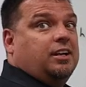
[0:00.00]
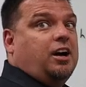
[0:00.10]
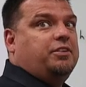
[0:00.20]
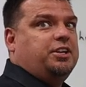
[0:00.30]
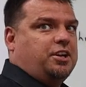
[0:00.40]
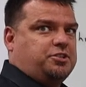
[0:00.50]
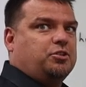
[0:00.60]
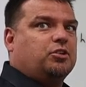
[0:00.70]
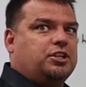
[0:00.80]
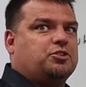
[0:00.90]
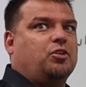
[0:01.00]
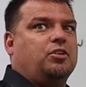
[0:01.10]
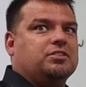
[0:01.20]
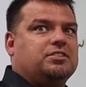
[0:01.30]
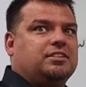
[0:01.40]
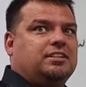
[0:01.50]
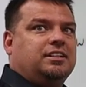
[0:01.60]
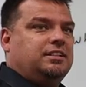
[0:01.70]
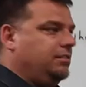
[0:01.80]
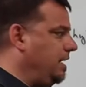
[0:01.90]
of industrial controls,
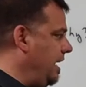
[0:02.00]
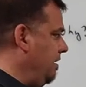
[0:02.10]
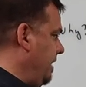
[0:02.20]
okay?